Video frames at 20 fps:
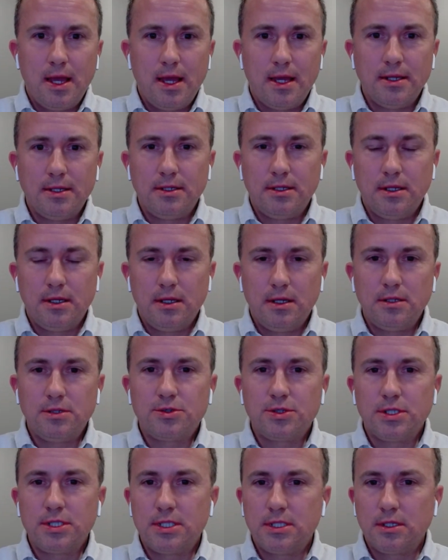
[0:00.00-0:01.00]
and
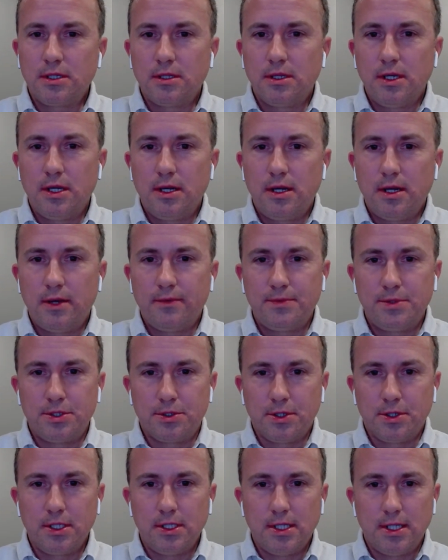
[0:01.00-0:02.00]
interestingly enough,
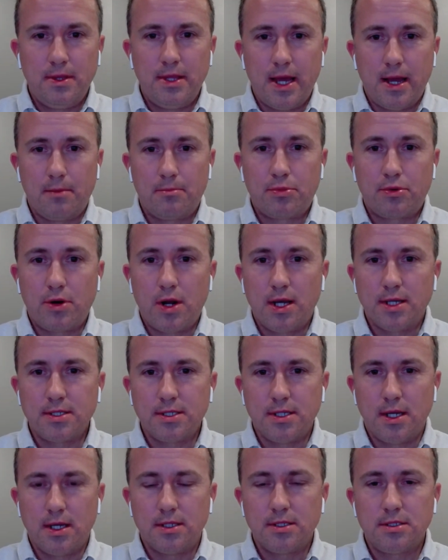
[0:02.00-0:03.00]
during that
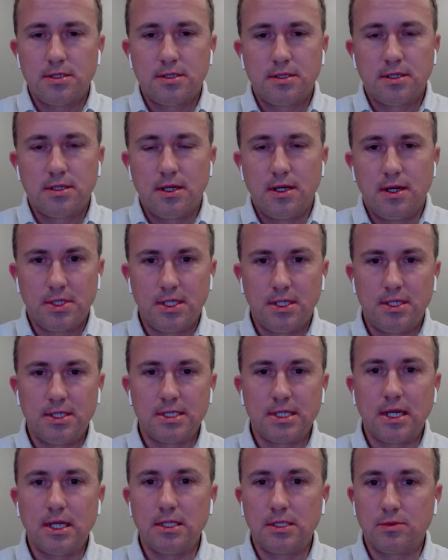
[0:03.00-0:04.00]
process, the
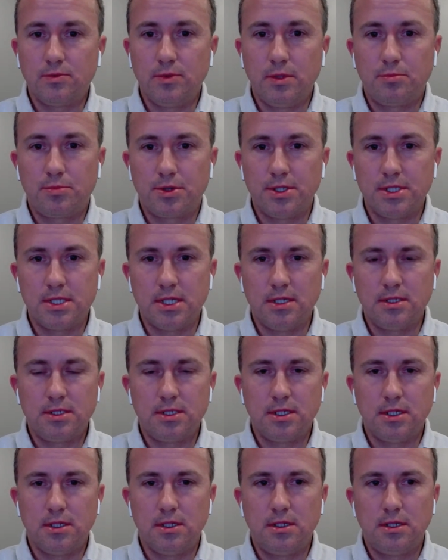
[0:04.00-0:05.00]
designs we
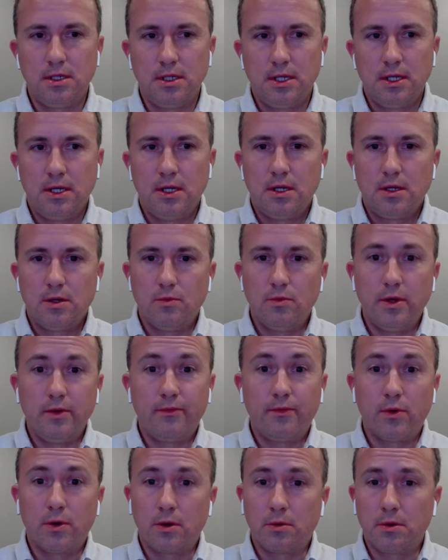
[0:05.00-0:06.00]
presented went
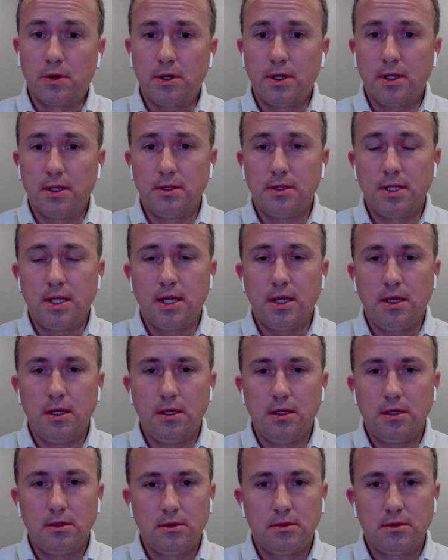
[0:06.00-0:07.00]
forward, and
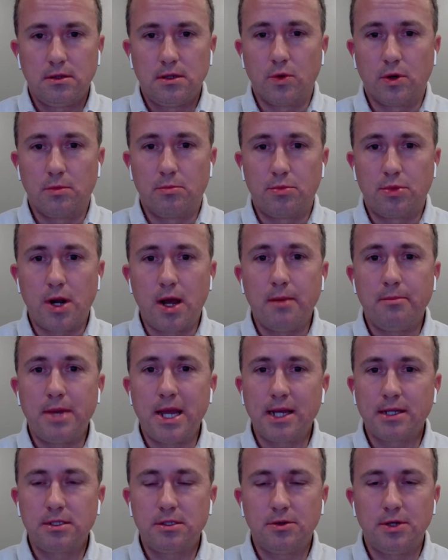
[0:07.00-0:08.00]
they were brought
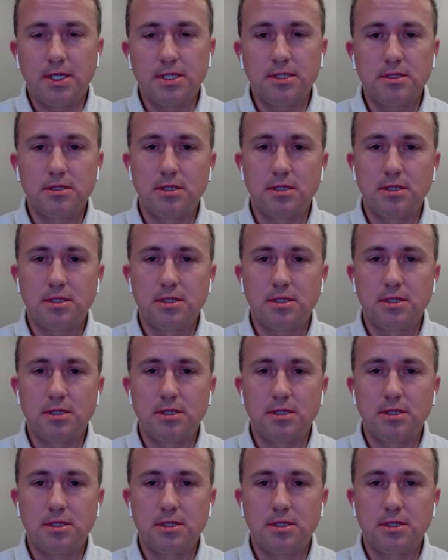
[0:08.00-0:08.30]
back to us